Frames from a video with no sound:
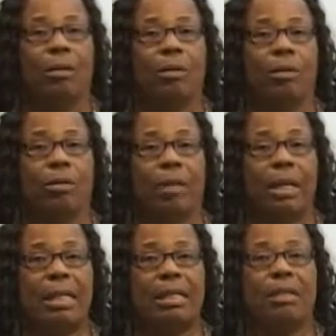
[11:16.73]
All
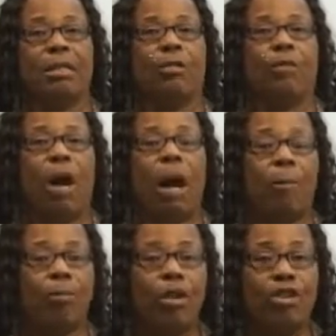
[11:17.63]
right, so for a
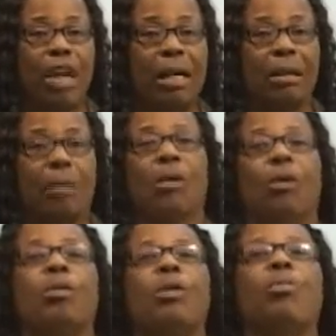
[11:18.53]
project,
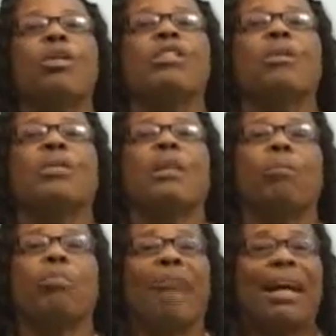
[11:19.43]
we want something
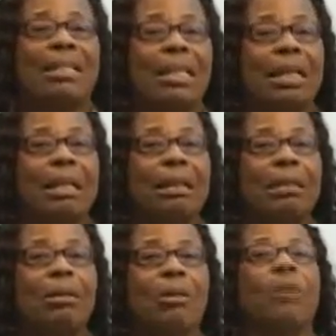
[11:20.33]

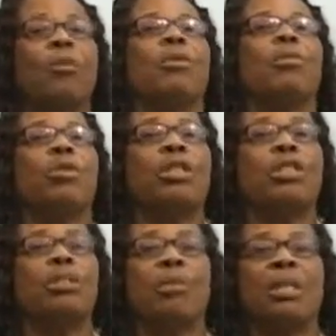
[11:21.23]
practical. We want
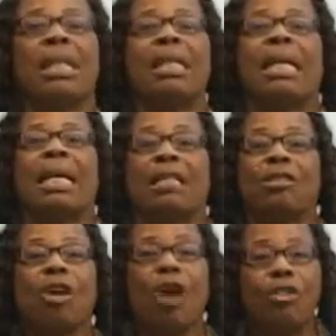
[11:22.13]
something that they can
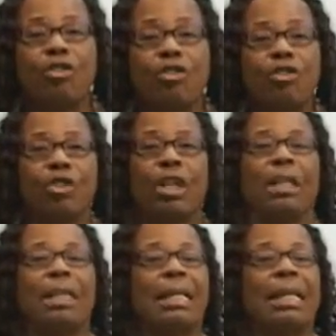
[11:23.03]
touch,
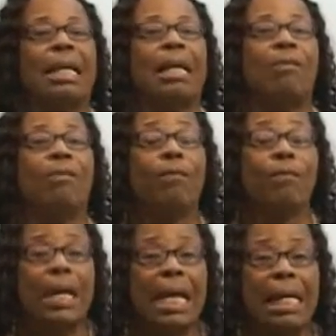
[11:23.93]
that they can
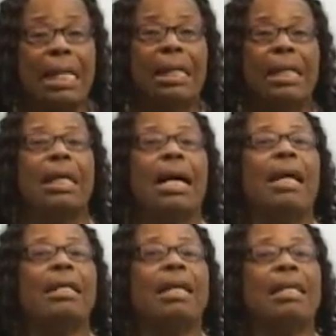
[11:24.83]
feel,
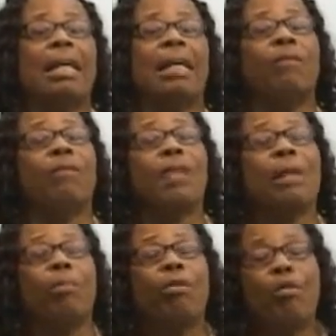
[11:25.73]
and that they can
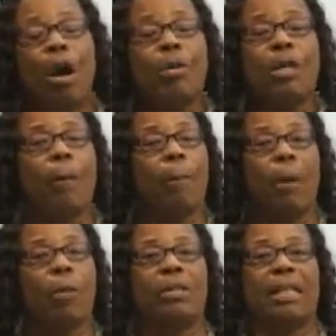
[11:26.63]
feel proud
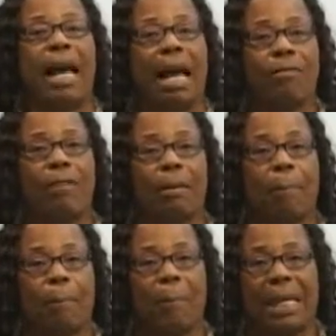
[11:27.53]
about
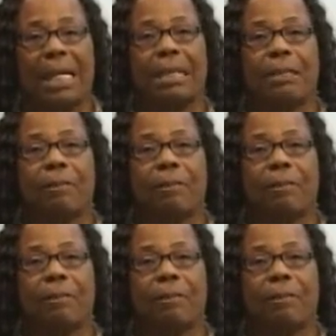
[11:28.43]
having made.